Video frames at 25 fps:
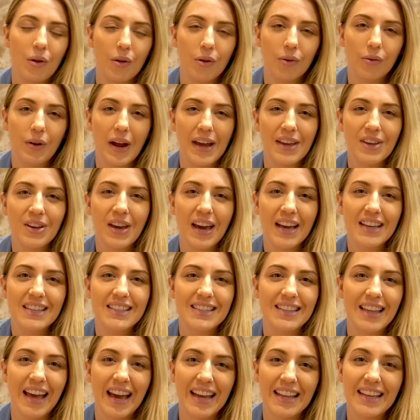Alright, you
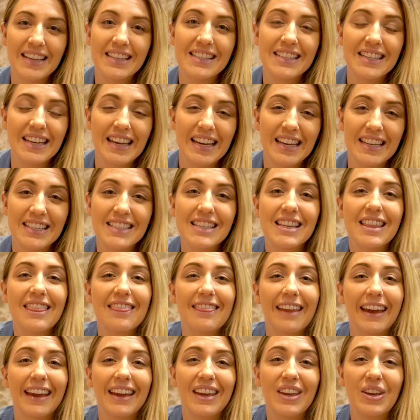guys, that is it.
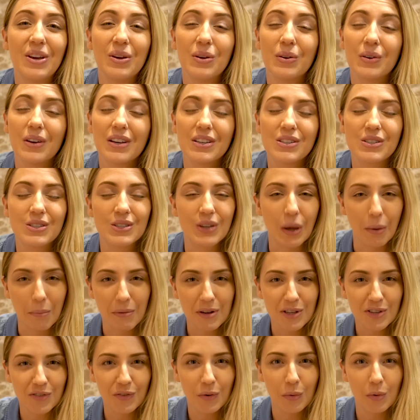Thank you so
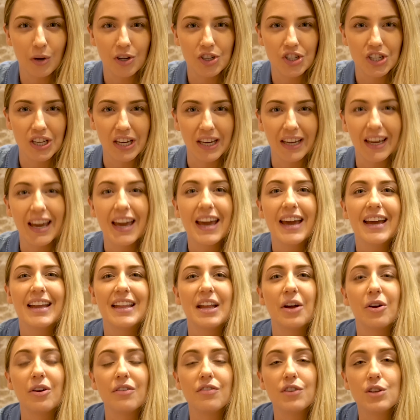much for watching.
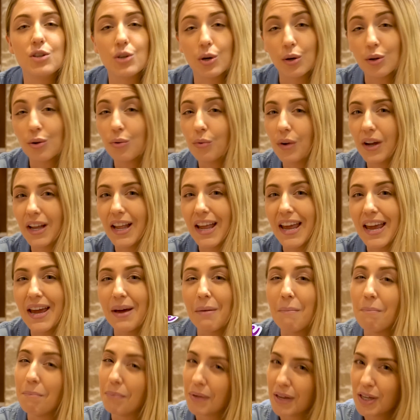Now, if you don't already,
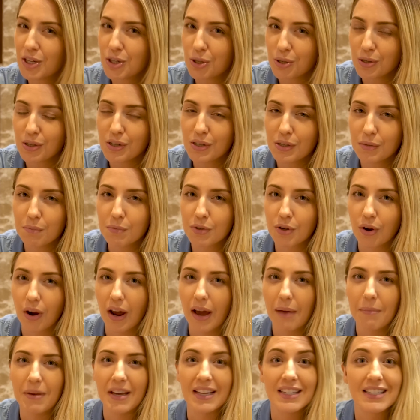be sure to
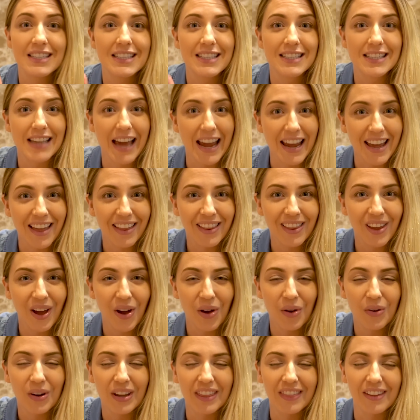subscribe and say
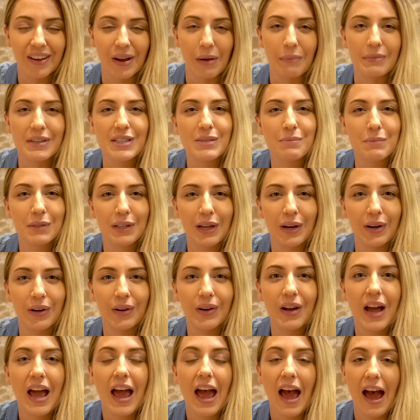hello in the comments below.
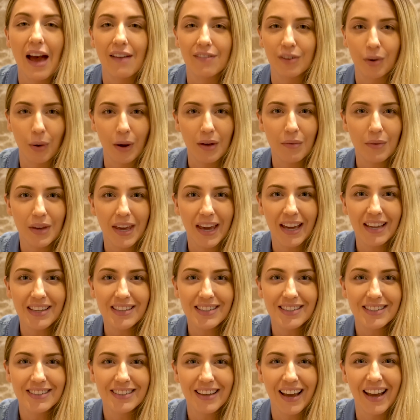Have a great
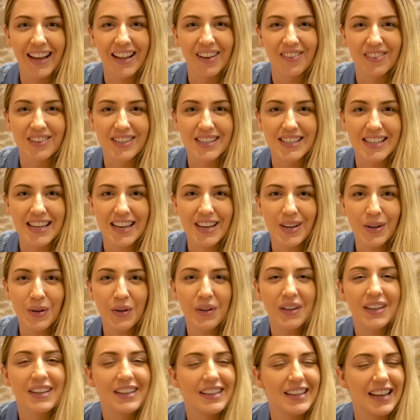weekend, and I will see
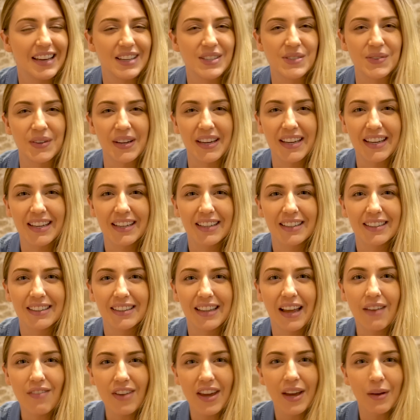you next week.
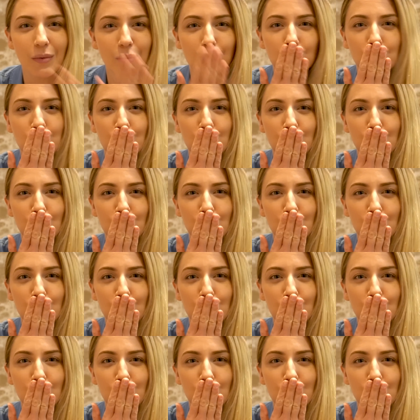Love ya!